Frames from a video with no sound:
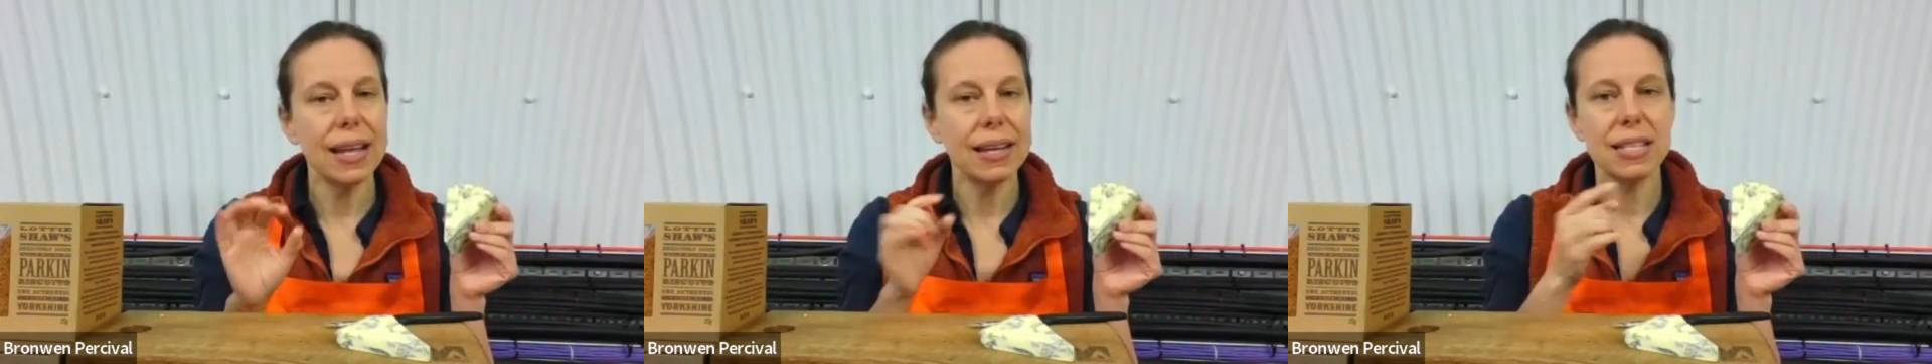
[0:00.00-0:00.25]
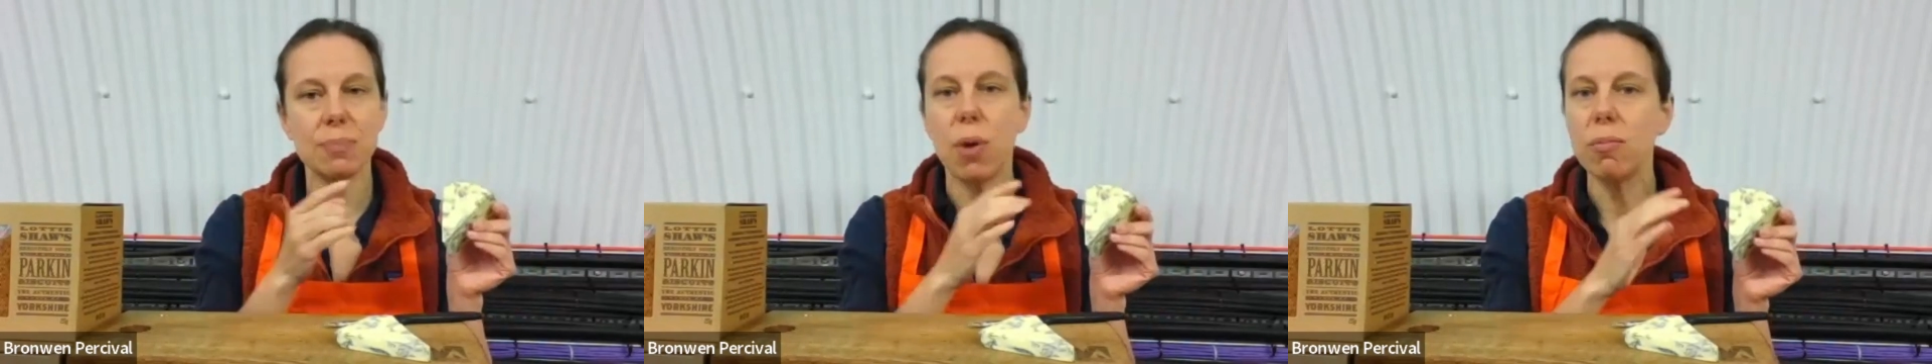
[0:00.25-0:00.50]
I
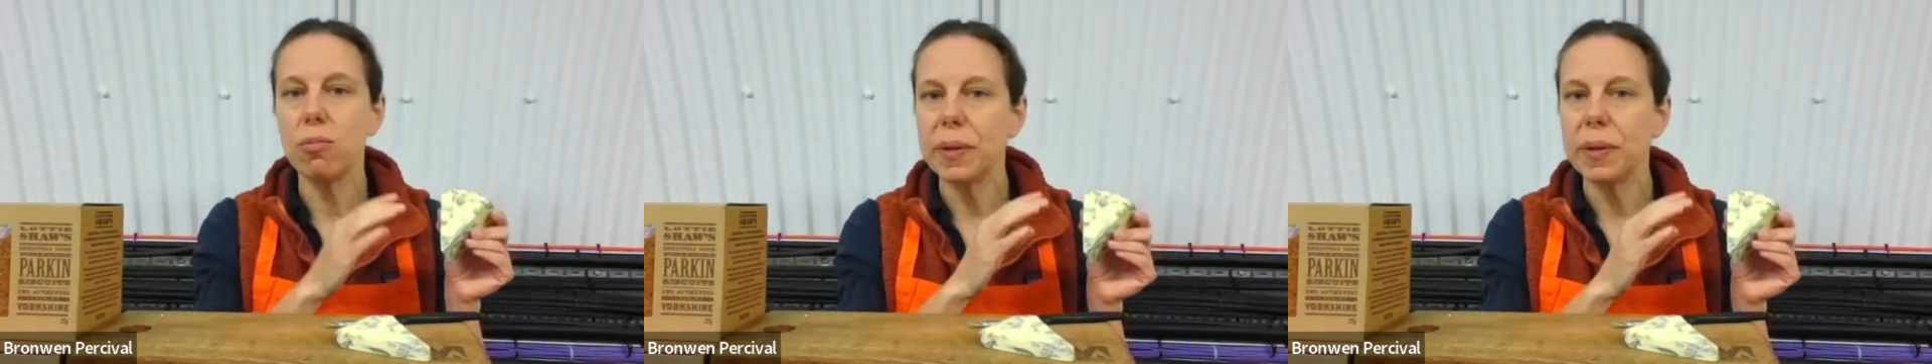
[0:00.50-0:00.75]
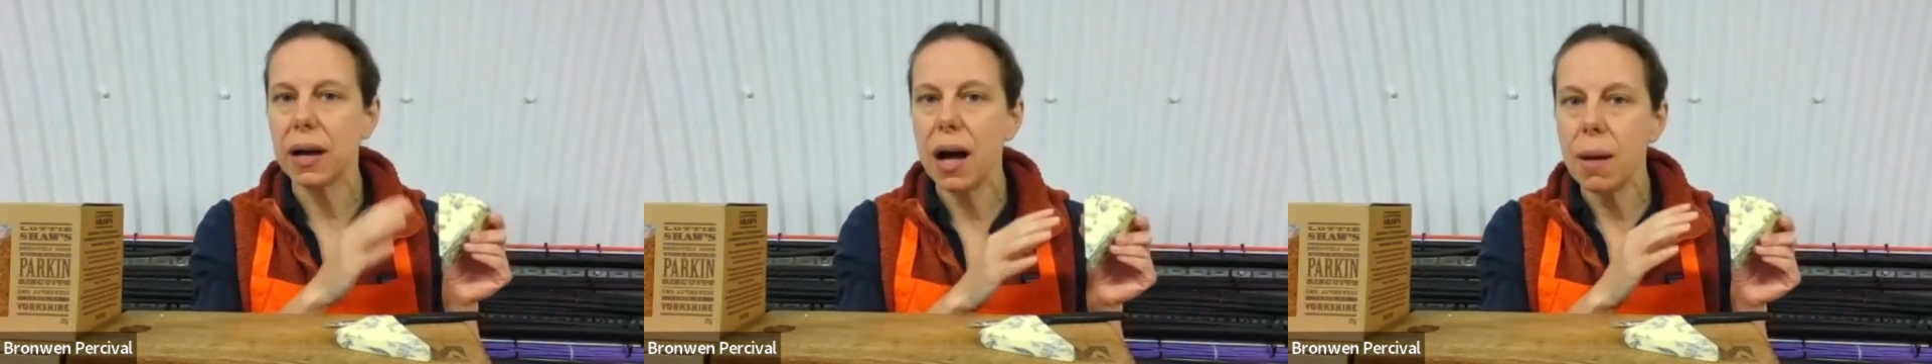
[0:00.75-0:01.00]
think it's
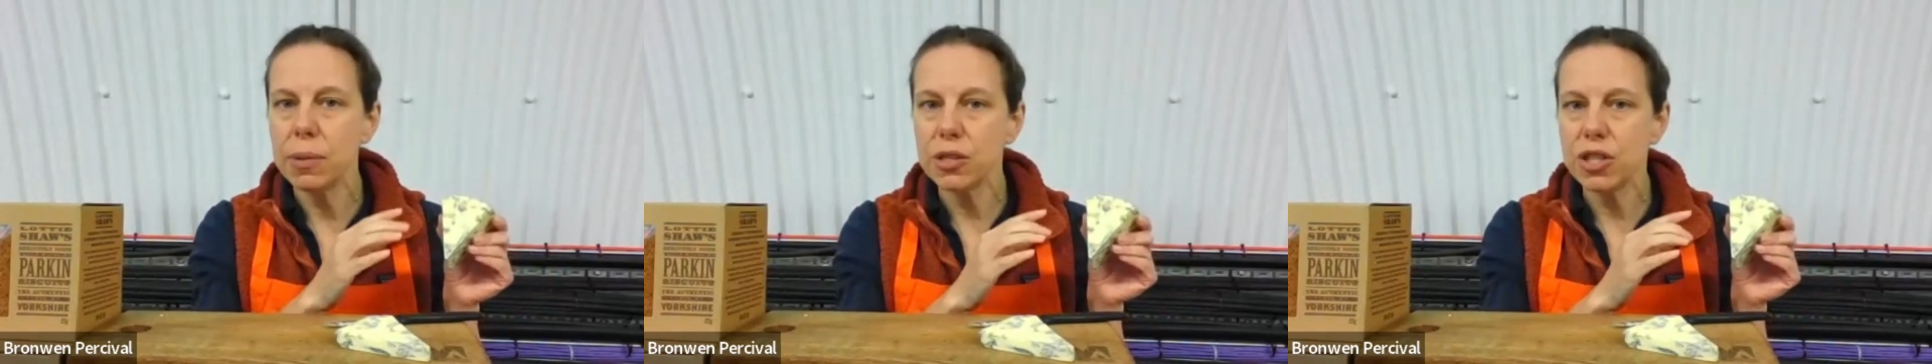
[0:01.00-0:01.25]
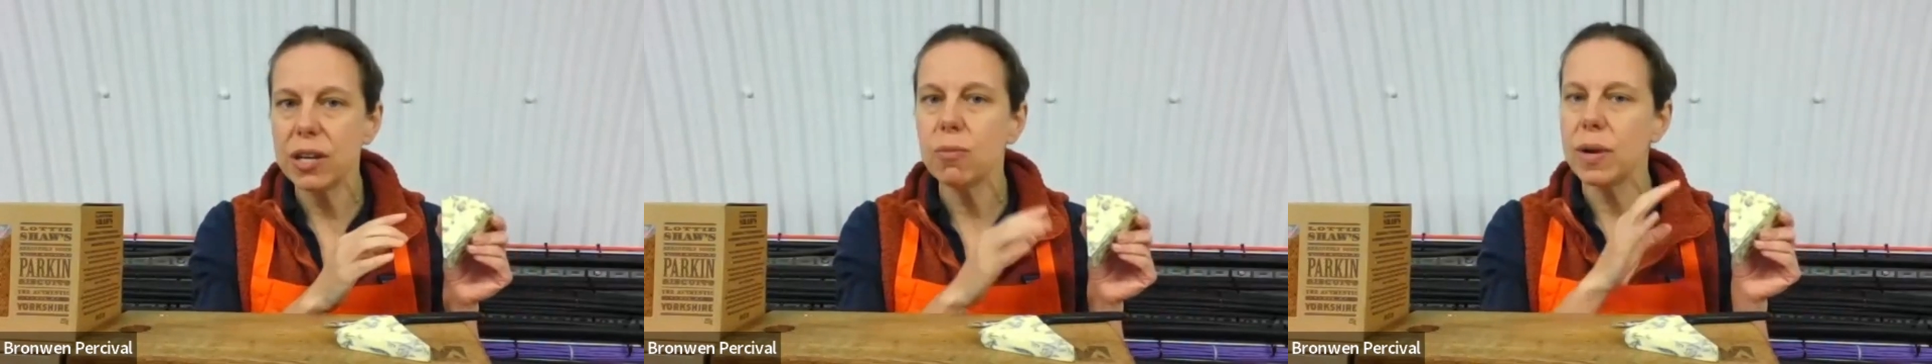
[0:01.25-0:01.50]
probably
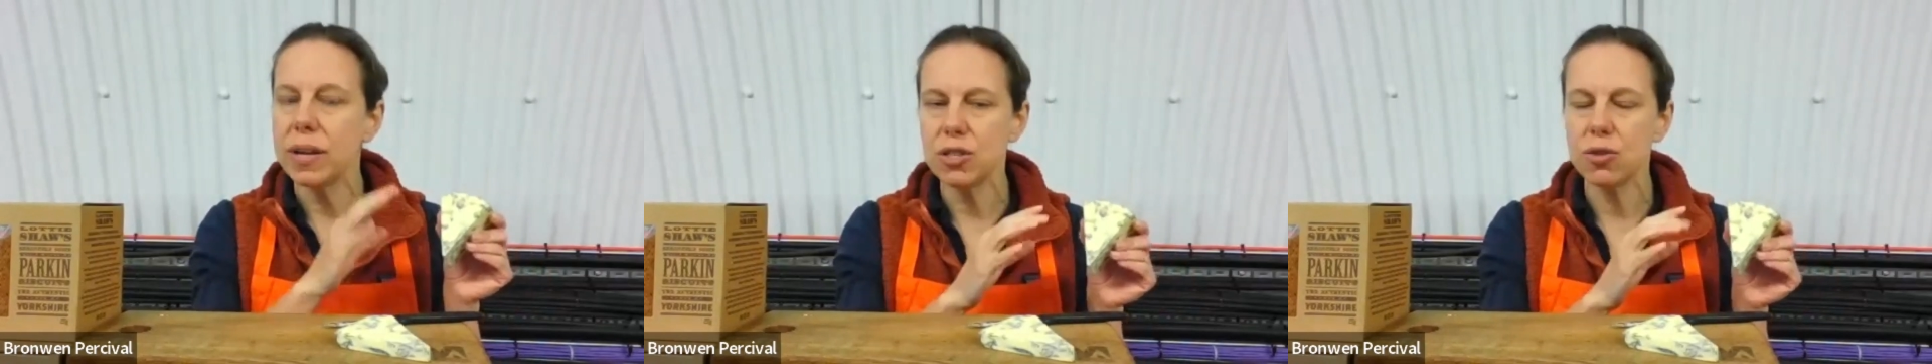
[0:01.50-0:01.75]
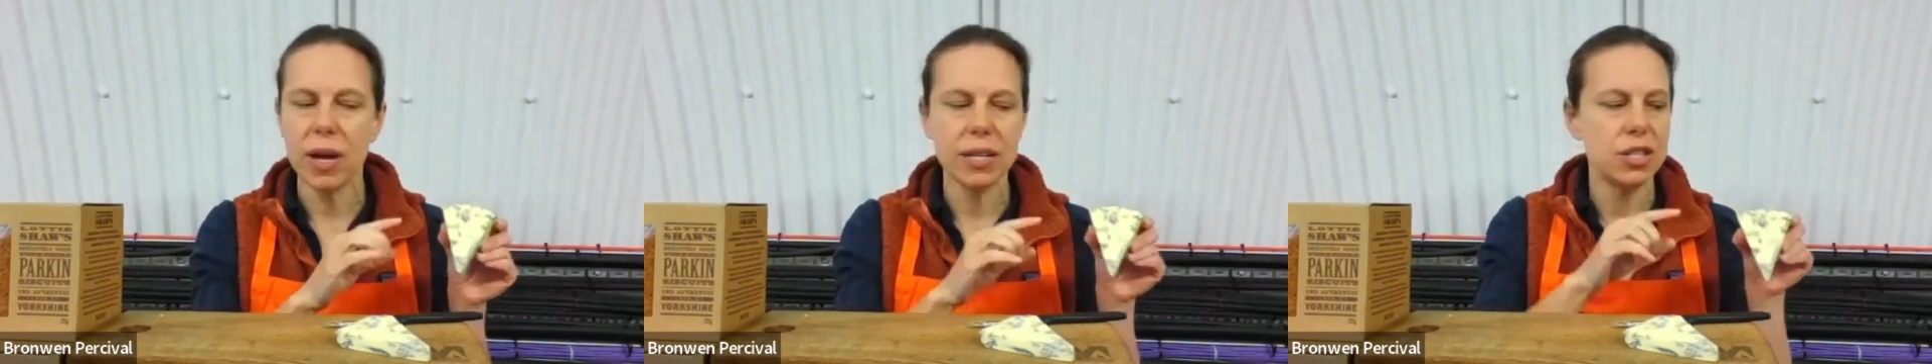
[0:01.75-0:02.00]
accomplishing what
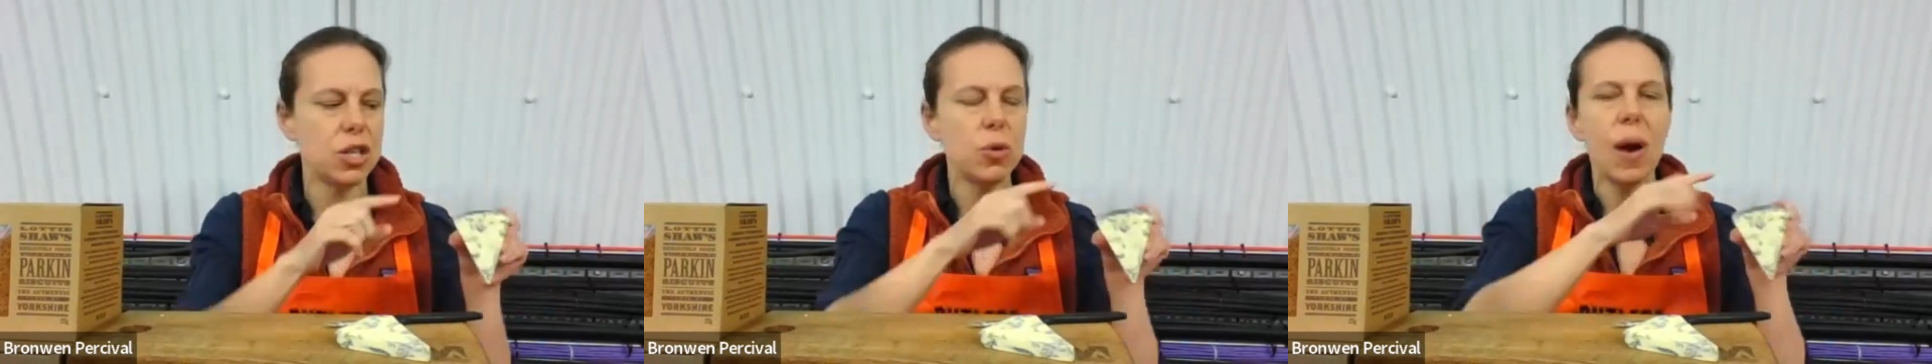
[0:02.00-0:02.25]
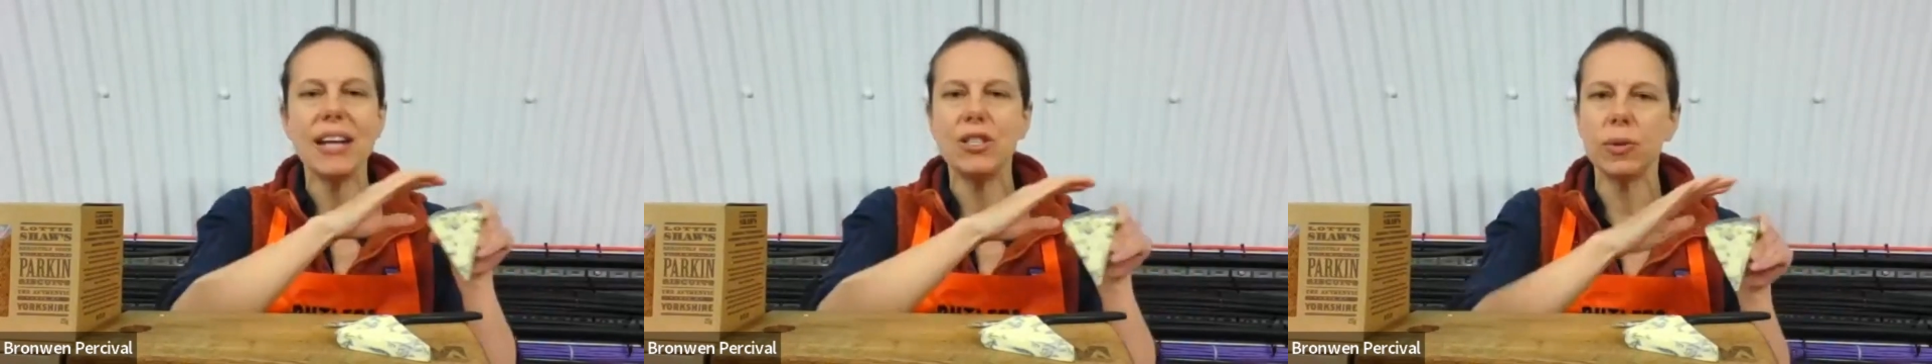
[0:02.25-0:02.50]
it's trying to
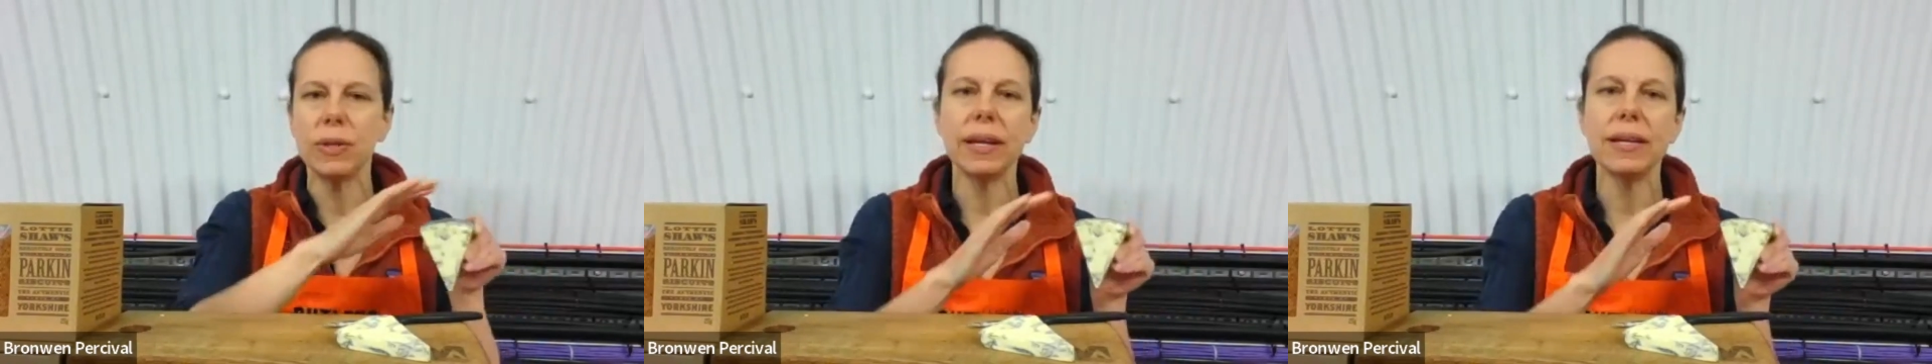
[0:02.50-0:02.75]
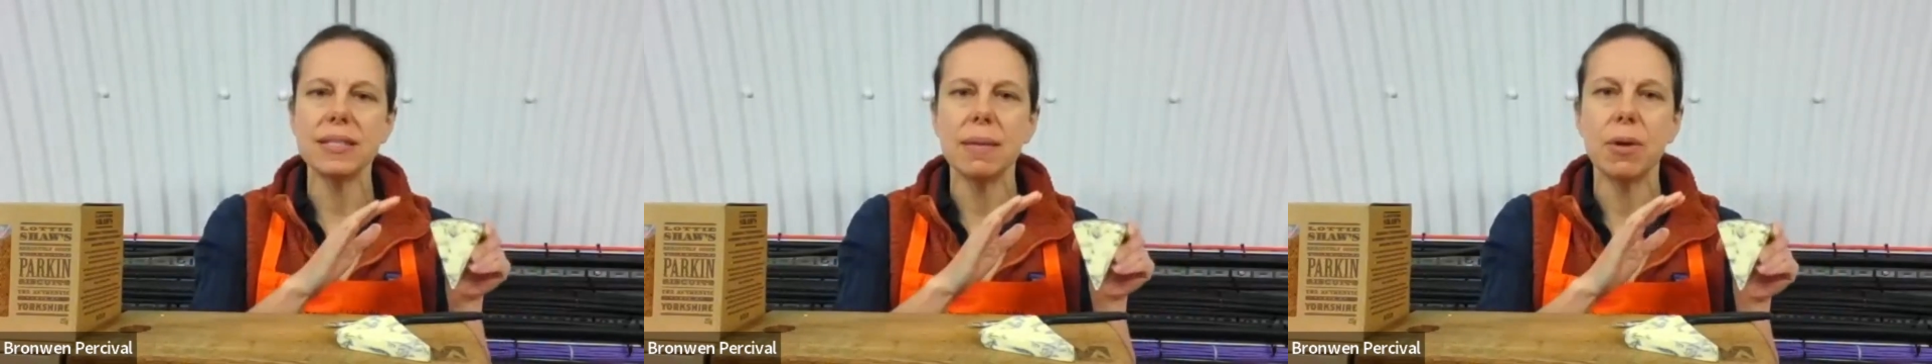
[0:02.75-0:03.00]
do. I don't
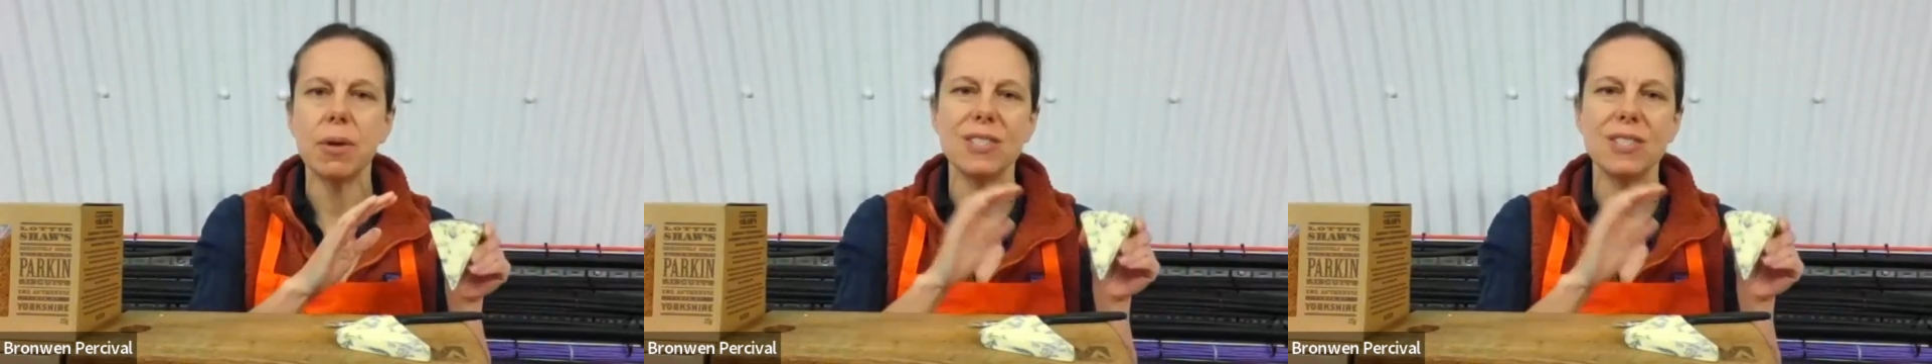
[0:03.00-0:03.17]
think it's